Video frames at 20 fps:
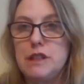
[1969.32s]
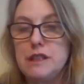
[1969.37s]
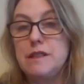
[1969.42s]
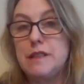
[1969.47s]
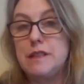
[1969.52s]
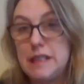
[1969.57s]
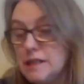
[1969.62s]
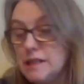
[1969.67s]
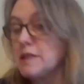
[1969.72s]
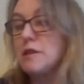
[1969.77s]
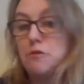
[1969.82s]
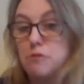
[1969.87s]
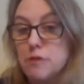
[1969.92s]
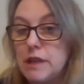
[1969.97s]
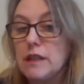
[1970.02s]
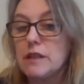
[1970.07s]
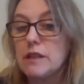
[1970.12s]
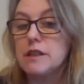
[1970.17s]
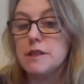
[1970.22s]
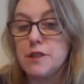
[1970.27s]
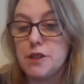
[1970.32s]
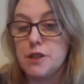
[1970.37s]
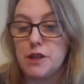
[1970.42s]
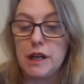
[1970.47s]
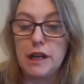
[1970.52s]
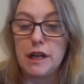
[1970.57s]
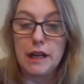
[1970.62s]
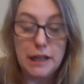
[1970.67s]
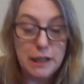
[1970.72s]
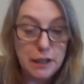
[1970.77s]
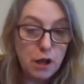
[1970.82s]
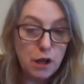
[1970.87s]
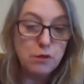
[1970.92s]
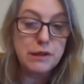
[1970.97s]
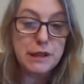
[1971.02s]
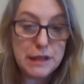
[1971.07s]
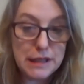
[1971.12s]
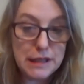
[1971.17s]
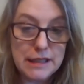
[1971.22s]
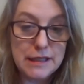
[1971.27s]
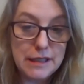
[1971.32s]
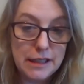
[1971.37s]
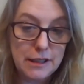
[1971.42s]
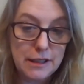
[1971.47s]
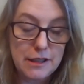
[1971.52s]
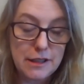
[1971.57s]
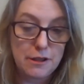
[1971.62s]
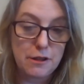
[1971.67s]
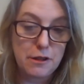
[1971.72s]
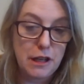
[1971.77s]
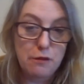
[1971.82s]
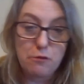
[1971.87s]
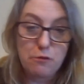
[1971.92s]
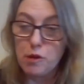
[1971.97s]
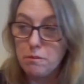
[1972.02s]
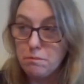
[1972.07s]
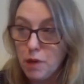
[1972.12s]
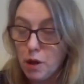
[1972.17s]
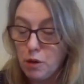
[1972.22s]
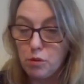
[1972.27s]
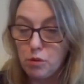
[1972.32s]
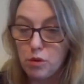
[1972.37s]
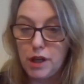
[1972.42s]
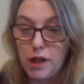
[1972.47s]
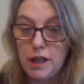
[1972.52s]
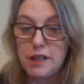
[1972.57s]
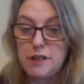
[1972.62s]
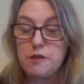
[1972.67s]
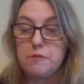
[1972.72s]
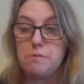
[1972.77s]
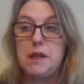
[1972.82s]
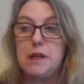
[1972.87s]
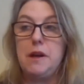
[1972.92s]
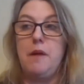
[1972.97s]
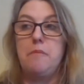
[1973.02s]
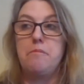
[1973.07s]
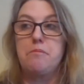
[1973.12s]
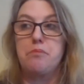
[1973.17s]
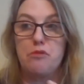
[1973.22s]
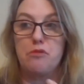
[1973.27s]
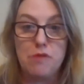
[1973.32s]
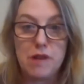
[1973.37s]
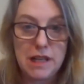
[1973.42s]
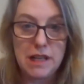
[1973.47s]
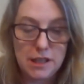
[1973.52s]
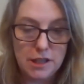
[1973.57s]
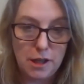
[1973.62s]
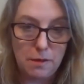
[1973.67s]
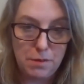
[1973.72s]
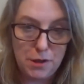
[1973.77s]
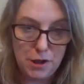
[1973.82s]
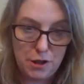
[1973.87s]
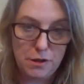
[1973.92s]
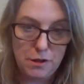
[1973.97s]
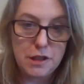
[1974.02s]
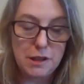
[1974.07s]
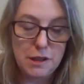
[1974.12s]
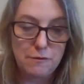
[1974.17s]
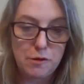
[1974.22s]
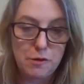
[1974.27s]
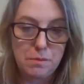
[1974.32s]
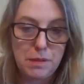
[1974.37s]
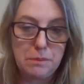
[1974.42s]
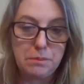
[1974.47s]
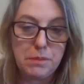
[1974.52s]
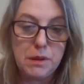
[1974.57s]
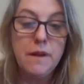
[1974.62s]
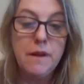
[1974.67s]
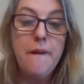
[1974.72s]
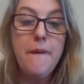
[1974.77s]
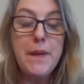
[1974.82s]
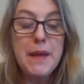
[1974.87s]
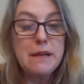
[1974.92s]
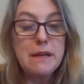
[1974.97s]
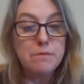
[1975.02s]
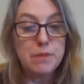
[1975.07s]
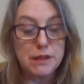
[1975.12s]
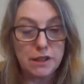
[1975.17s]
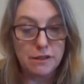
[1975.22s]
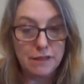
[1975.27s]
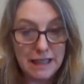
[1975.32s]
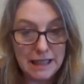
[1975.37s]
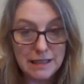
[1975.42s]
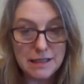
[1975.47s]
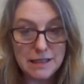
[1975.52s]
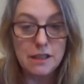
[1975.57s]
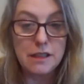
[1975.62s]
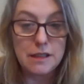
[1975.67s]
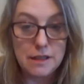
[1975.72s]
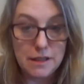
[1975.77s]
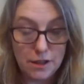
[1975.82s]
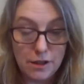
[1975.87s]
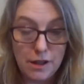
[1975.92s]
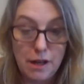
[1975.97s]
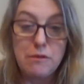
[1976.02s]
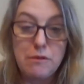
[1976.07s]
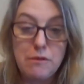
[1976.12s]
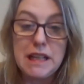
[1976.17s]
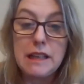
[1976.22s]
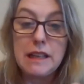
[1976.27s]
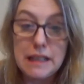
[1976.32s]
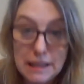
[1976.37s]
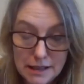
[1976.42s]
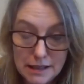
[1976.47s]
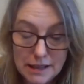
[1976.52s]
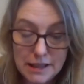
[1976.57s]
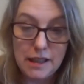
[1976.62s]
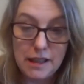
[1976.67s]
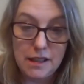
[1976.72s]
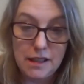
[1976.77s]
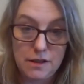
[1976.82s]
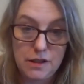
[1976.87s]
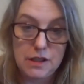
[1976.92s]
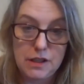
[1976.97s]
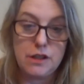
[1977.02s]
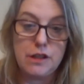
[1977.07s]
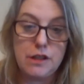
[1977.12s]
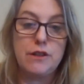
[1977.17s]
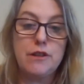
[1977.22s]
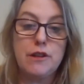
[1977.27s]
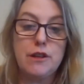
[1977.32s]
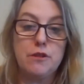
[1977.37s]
this is a real concern, and I know that this is a concern. You know, remote working should be a brilliant opportunity for people, but there is a concern, a realistic concern.